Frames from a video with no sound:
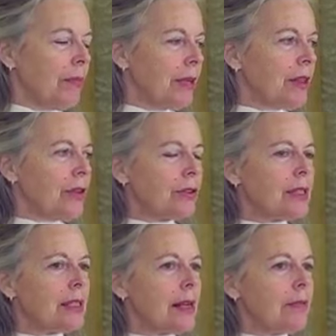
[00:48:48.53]
but
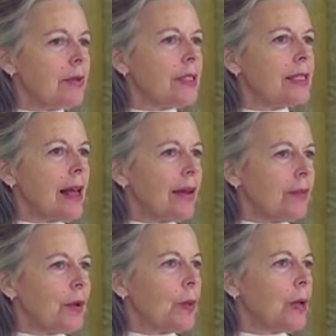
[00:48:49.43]
there's symbols
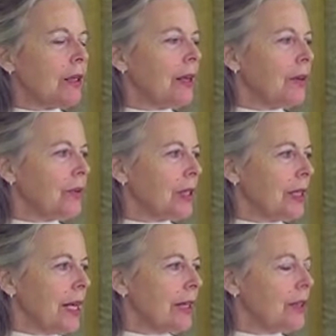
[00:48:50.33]
everyone can
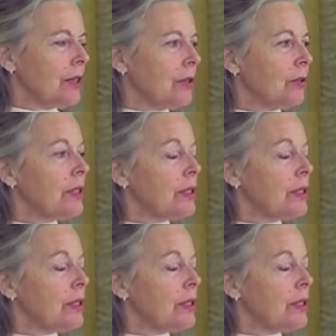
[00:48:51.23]
relate to.